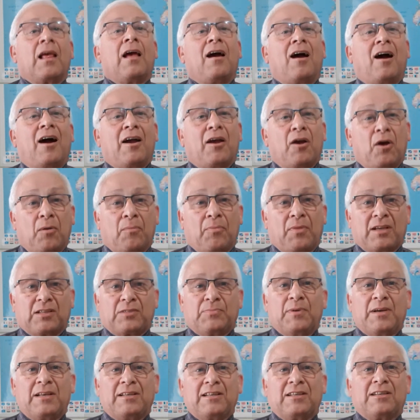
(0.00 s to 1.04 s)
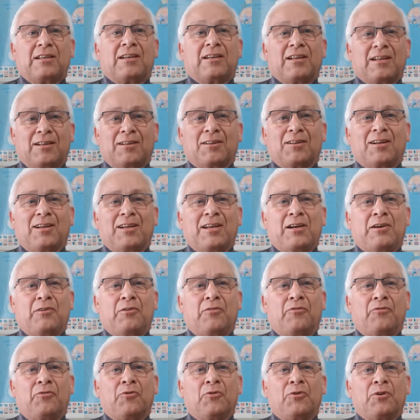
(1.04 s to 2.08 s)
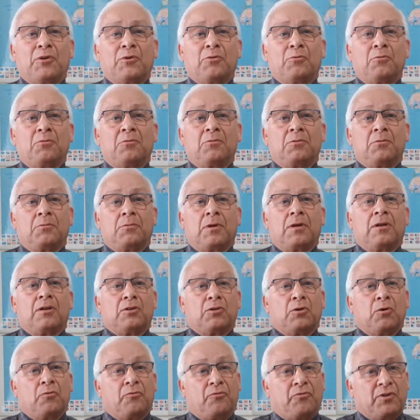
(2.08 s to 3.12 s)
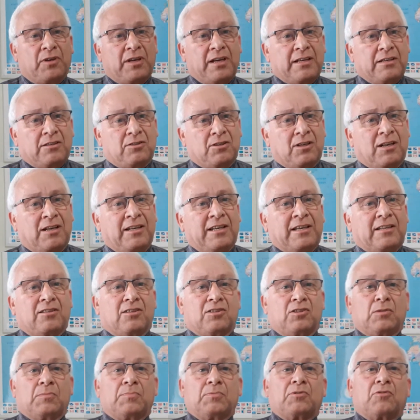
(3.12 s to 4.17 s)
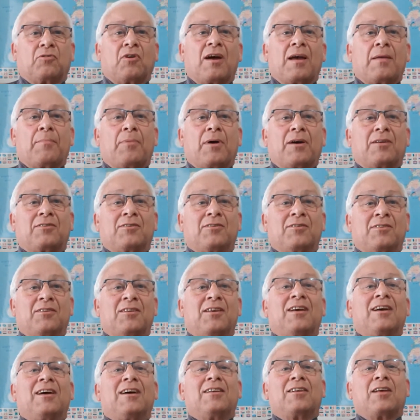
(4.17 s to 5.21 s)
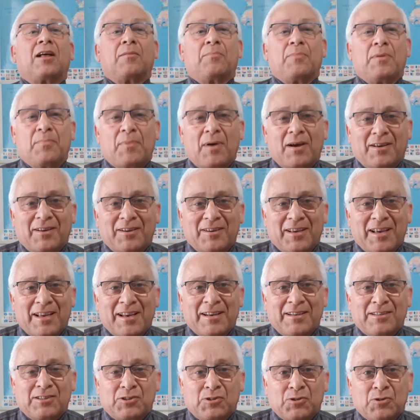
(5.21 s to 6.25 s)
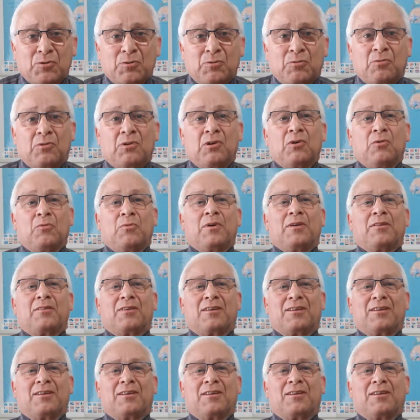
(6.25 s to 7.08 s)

I hope that's made it a little clearer for you. Don't forget to click the subscribe button, and I'll be back again soon with